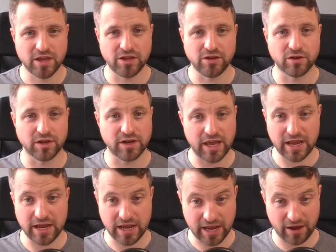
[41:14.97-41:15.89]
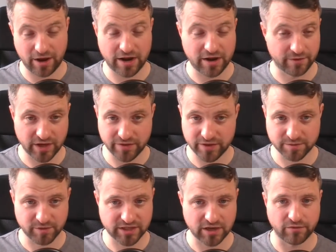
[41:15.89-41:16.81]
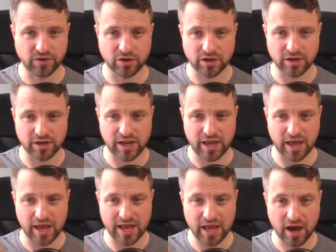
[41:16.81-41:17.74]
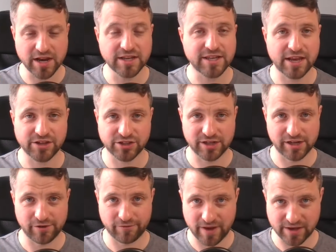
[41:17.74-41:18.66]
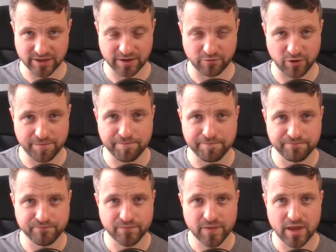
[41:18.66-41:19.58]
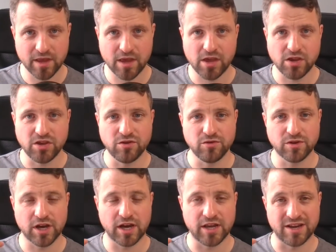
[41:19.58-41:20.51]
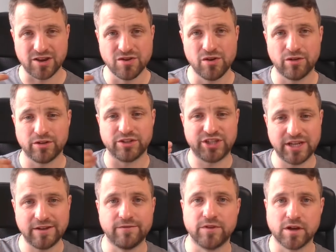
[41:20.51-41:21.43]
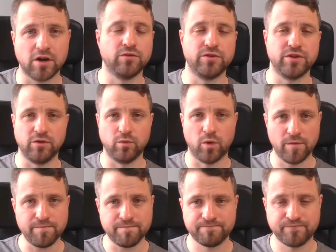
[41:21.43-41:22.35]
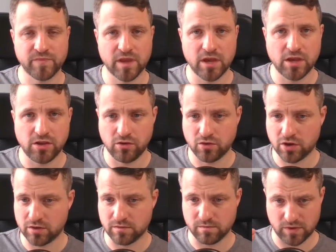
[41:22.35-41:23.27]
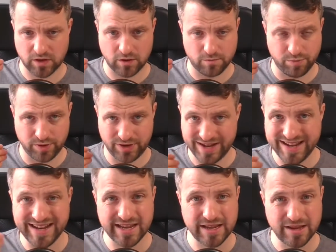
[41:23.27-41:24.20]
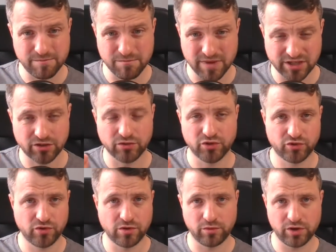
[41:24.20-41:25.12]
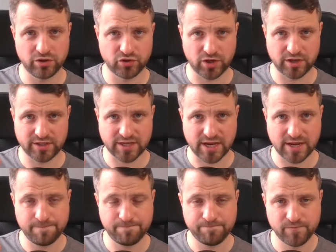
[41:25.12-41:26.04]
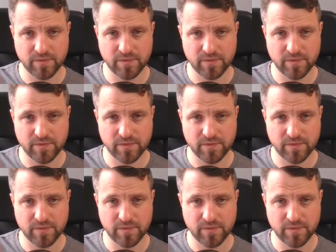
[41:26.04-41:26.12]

You can, and I've done this myself, you can uh, unintentionally offend someone. You can not achieve the goal that you want. You can completely misconstrue what you're trying to say.